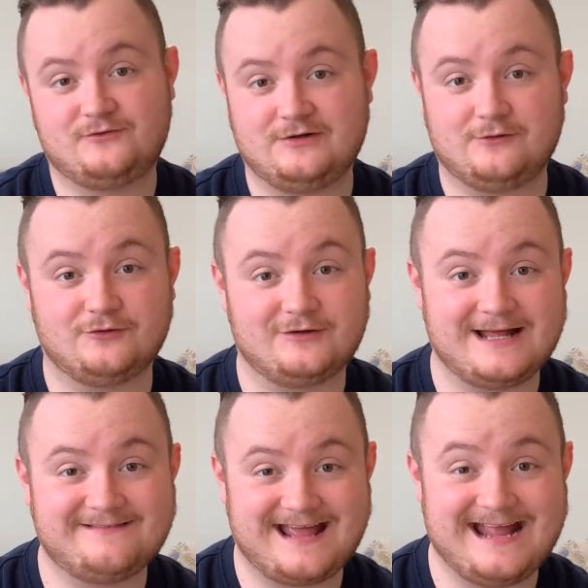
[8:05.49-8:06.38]
Children.
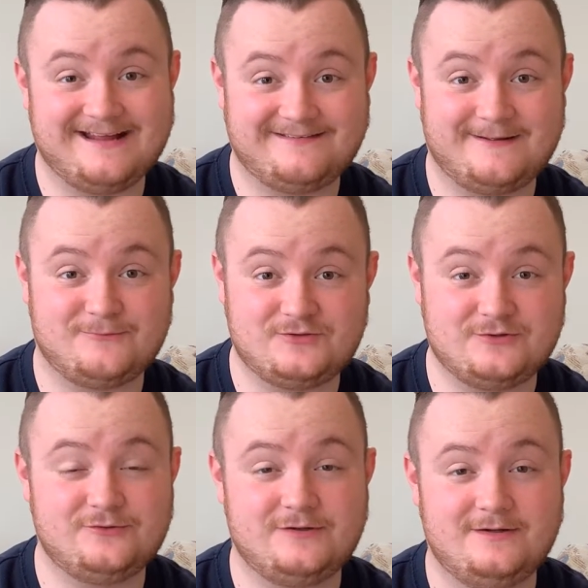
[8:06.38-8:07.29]
That's ASM
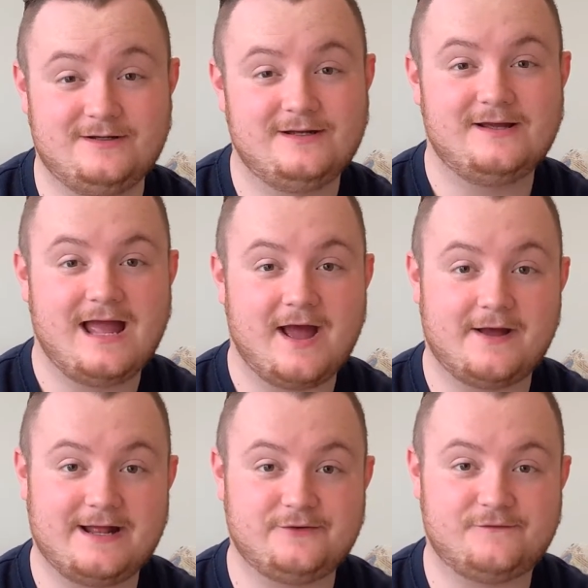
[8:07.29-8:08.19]
Children.
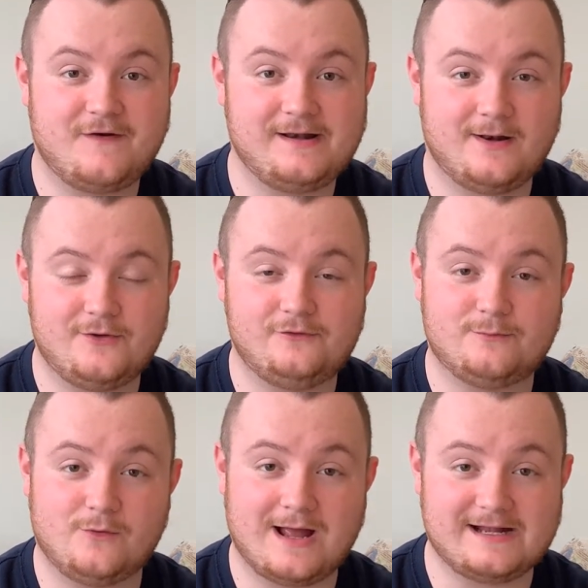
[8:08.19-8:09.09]
And you'll find loads
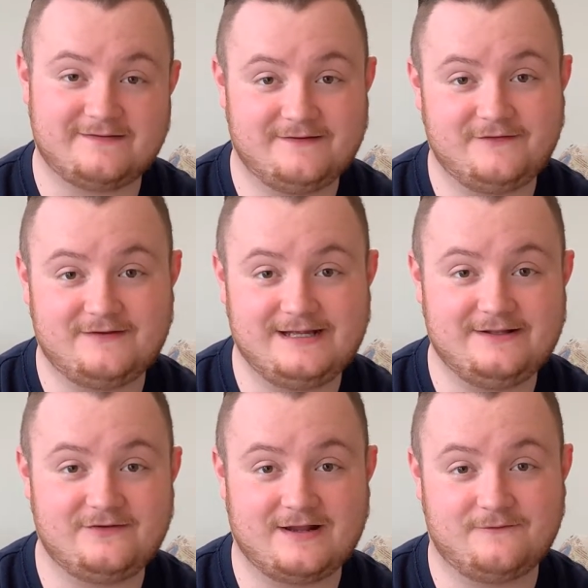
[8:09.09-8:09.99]
more
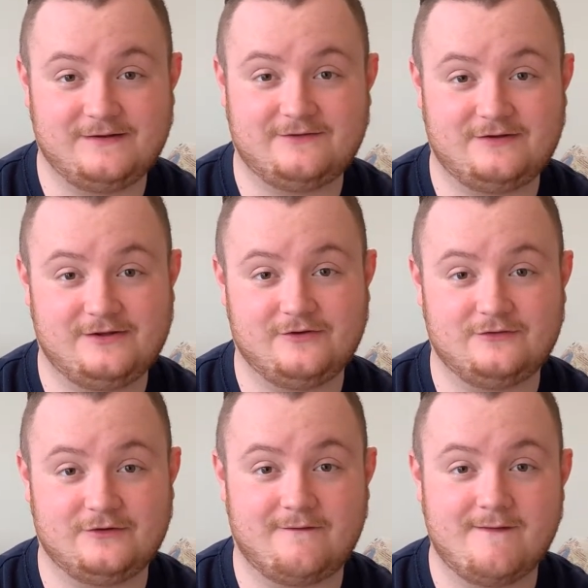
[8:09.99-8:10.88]
activities and things that you can
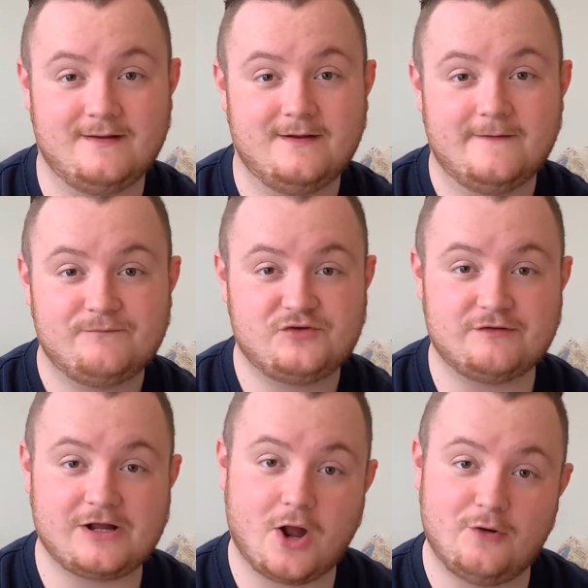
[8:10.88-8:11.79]
do.
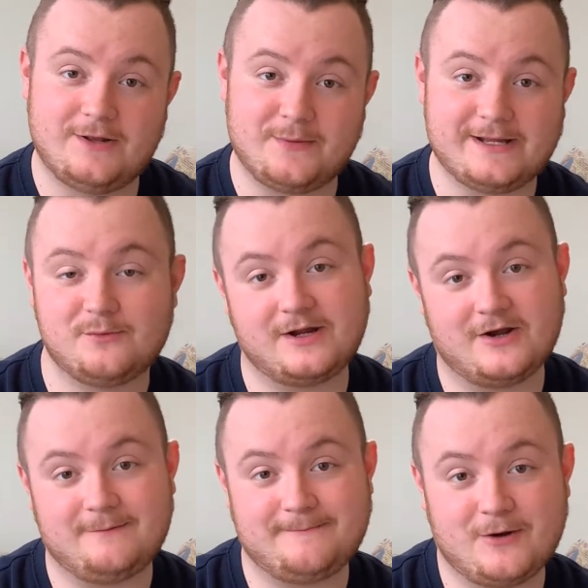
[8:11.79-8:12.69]
During Holy Week, we're
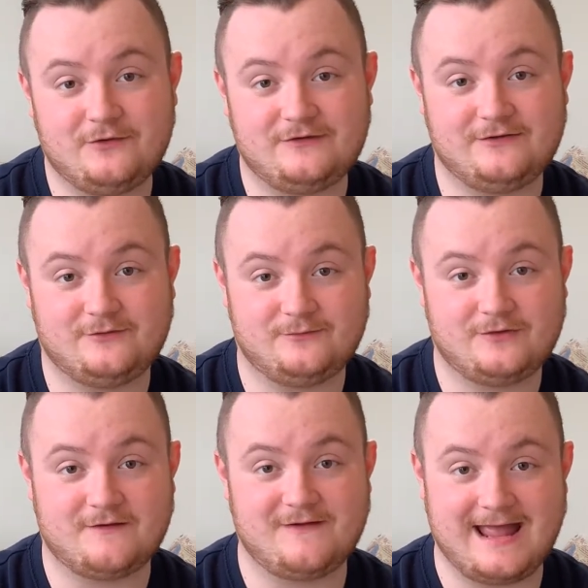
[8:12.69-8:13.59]
going to be posting some
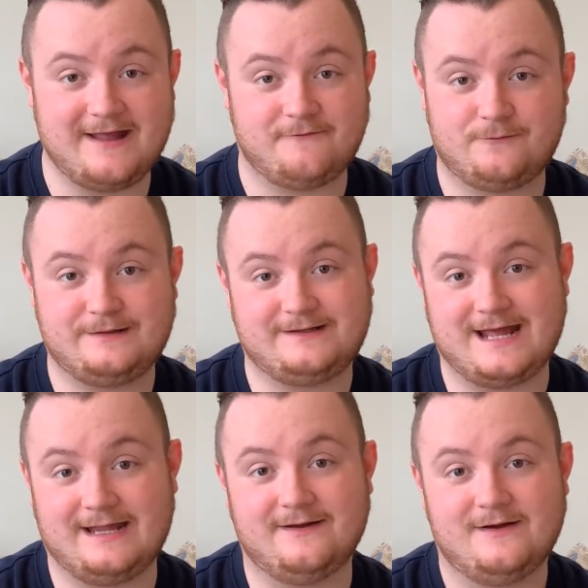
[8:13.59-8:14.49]
stuff every
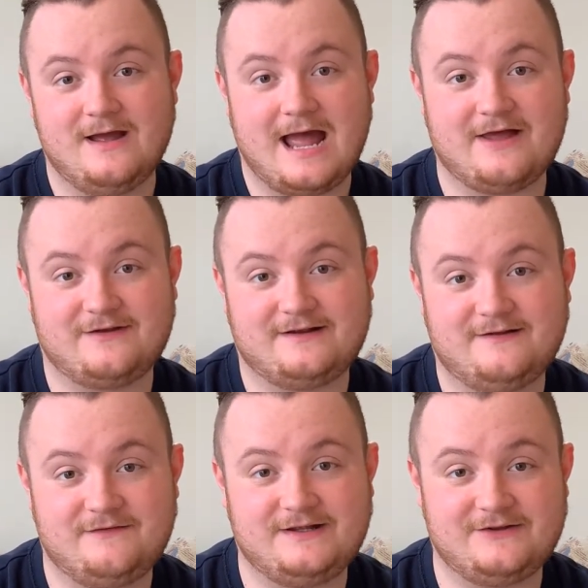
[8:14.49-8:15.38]
day as
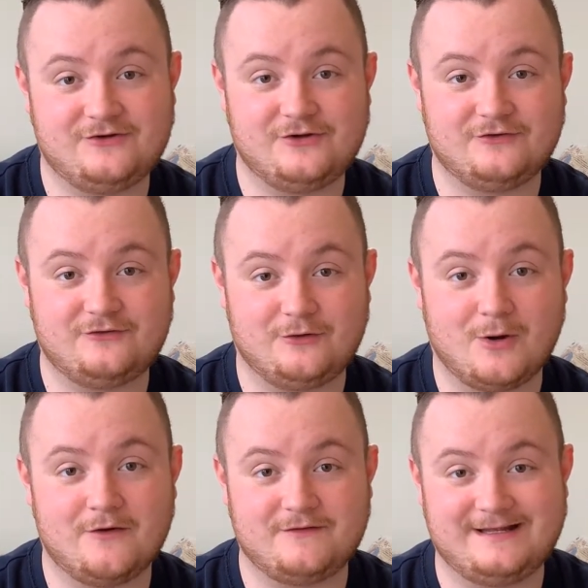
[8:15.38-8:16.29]
activities you can do
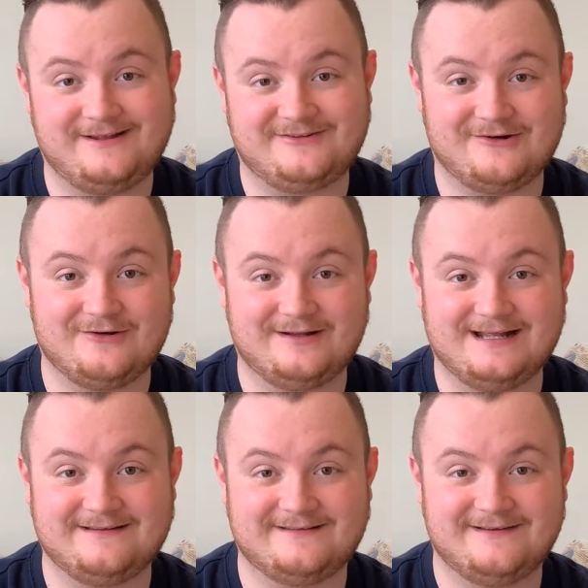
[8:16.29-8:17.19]
over the Easter
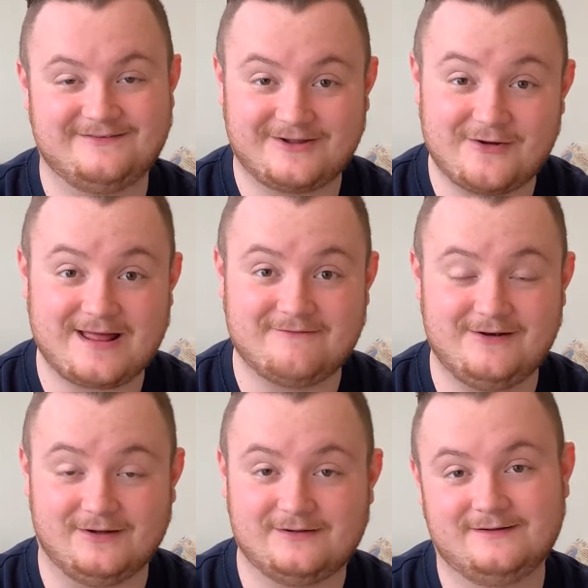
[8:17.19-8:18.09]
holidays. So go and have a
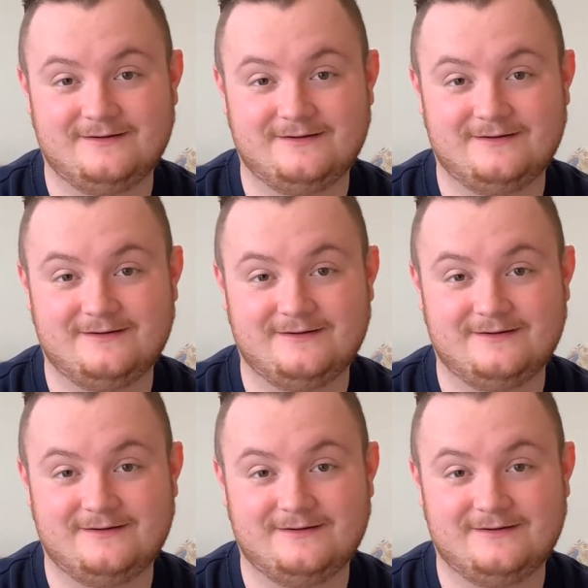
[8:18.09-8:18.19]
look.